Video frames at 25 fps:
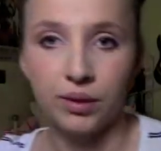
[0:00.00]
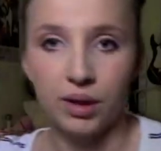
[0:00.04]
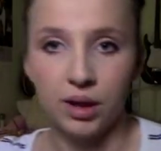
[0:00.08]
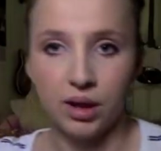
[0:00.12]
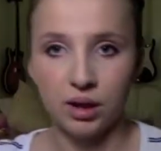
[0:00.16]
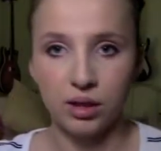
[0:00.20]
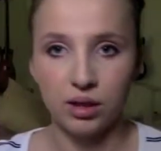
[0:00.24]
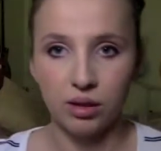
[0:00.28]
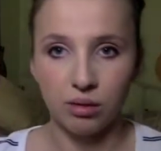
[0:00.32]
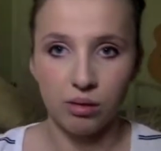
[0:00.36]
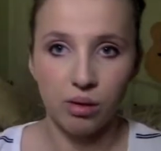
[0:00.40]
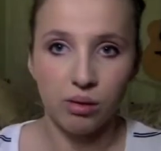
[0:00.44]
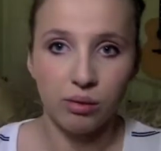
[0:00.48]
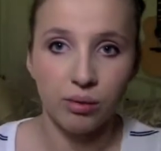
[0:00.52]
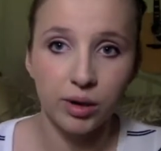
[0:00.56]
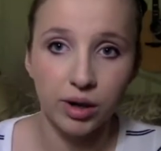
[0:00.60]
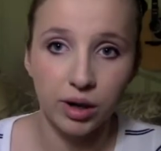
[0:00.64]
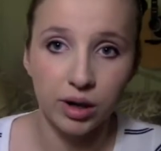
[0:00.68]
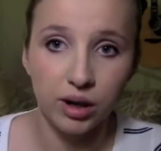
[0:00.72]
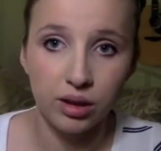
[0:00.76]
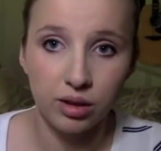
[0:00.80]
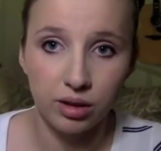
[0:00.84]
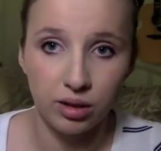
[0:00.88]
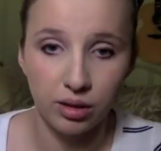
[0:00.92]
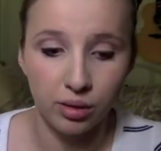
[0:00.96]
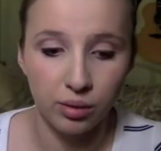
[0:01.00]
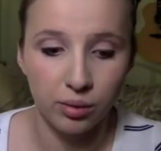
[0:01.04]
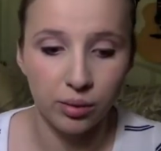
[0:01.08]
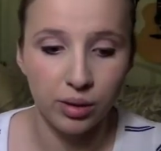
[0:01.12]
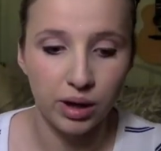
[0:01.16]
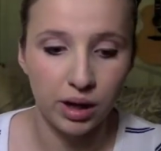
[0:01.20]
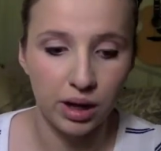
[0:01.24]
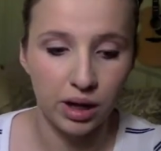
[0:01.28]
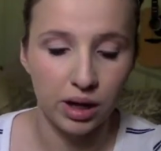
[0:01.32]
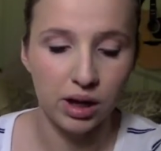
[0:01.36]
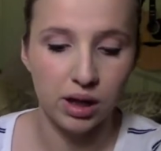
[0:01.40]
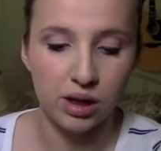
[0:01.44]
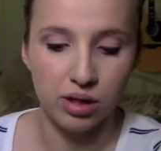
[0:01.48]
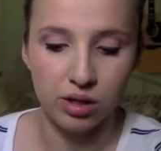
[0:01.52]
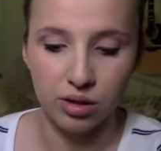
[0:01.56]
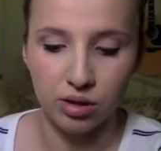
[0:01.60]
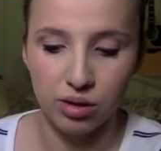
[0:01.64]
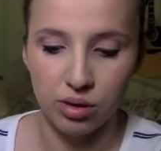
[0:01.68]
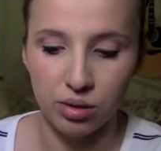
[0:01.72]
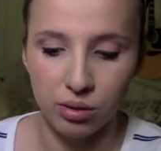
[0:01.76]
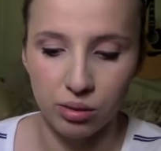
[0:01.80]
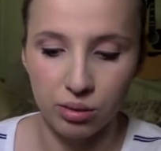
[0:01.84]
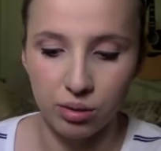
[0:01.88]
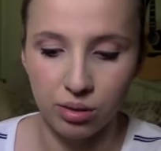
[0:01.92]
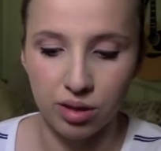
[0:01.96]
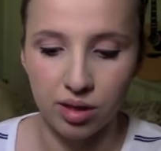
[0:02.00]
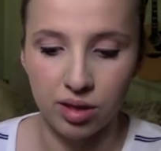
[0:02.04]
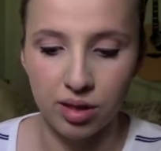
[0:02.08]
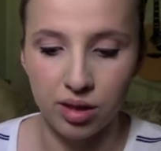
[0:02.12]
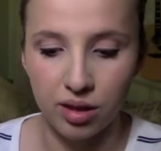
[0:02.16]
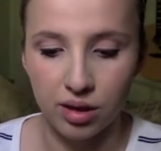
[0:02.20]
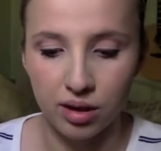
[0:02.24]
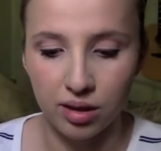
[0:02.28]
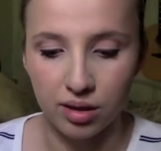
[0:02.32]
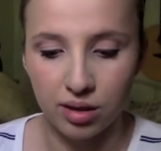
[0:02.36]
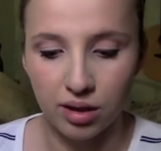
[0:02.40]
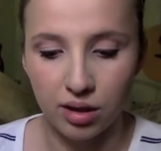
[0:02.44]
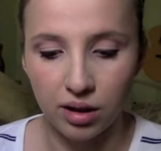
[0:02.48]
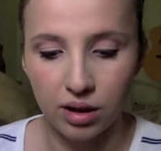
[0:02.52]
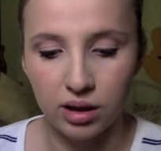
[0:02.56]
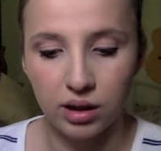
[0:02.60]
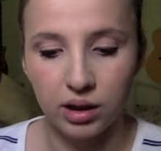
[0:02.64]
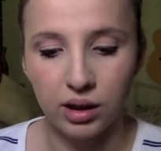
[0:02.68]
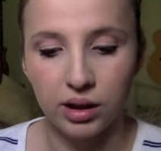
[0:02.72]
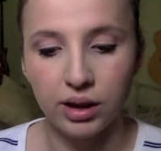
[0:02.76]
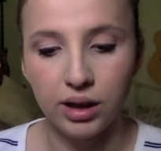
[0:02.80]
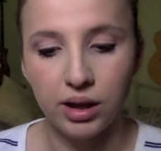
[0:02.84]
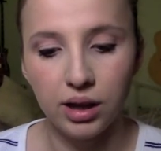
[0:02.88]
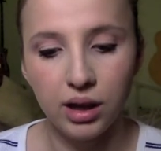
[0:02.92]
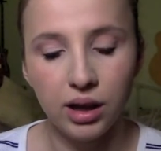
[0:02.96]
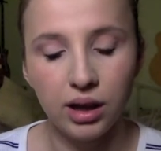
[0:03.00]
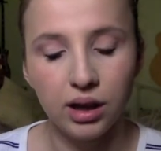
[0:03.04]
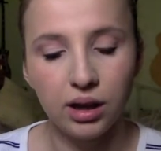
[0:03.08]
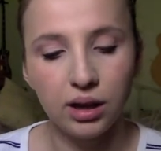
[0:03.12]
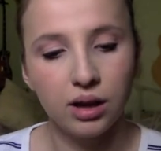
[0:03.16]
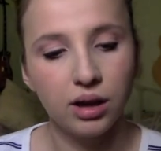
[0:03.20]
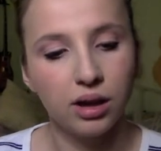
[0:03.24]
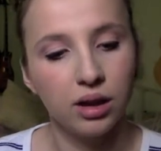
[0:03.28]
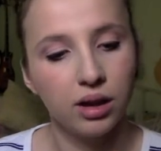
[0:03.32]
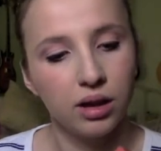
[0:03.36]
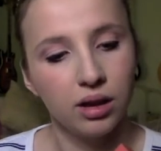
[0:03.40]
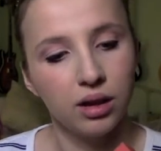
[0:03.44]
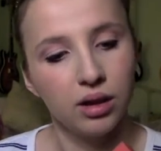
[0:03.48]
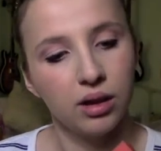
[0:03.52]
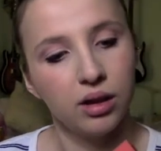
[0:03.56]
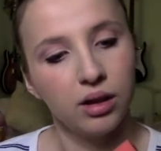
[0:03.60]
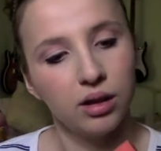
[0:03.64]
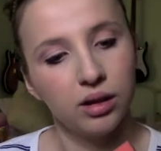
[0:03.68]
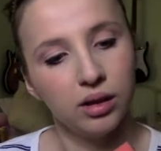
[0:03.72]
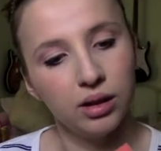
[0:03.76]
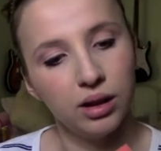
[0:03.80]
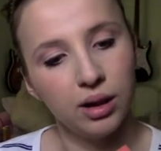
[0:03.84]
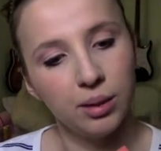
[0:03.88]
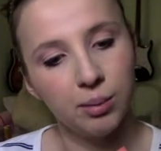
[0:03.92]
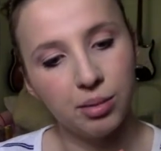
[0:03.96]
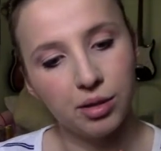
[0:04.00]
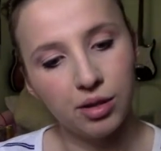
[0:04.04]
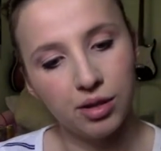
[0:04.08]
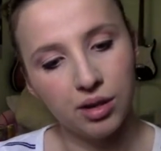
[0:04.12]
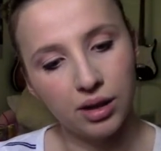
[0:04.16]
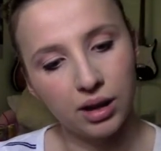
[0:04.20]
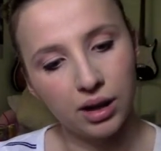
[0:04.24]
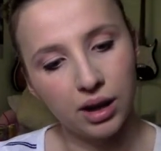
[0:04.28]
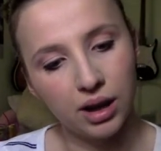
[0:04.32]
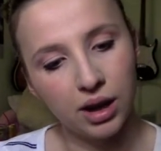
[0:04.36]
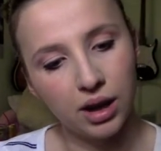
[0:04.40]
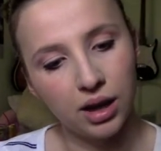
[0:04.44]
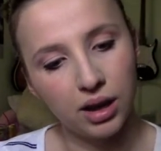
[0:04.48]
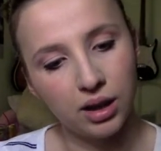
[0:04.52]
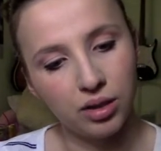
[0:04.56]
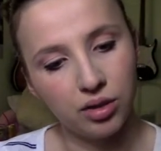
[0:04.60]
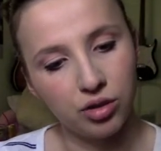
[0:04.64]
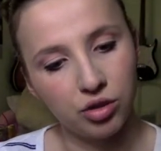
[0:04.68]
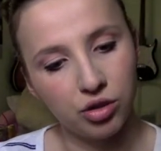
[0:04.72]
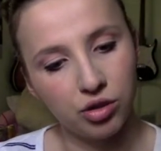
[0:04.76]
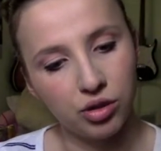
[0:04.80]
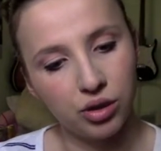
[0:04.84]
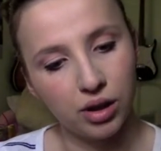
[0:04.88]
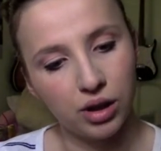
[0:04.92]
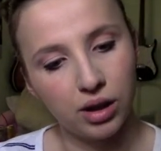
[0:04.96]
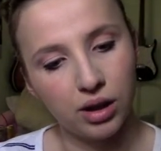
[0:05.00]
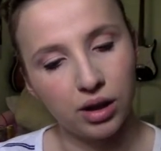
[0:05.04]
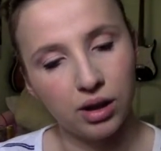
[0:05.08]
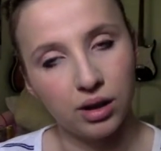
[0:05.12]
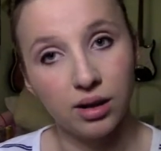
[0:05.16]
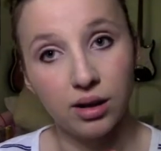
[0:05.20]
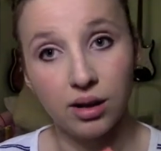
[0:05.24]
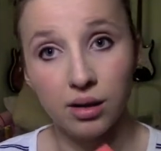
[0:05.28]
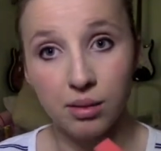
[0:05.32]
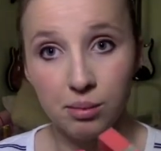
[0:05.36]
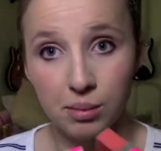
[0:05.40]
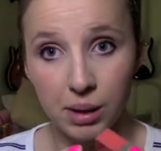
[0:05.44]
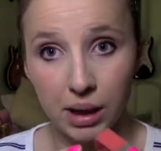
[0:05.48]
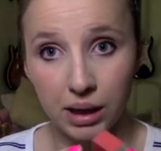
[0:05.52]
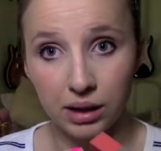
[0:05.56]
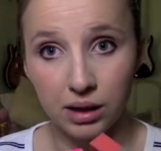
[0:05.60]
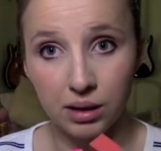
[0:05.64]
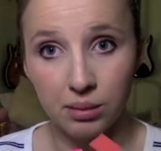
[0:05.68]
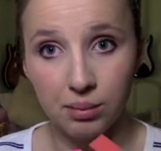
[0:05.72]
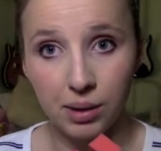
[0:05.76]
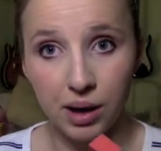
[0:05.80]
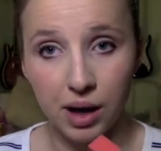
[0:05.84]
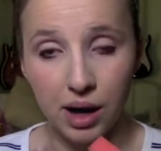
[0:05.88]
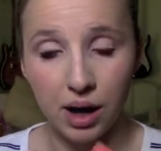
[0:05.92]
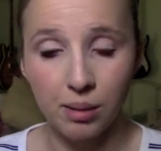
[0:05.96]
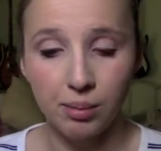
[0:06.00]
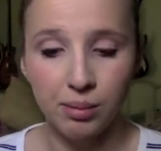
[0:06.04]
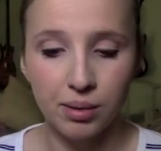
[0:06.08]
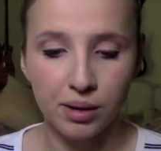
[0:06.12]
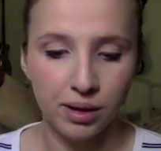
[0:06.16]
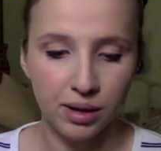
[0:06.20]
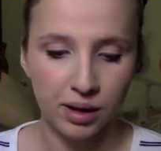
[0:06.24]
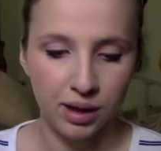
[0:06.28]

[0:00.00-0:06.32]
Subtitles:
So what we're going to do is use this Clinique lipstick in the shade Melon Pop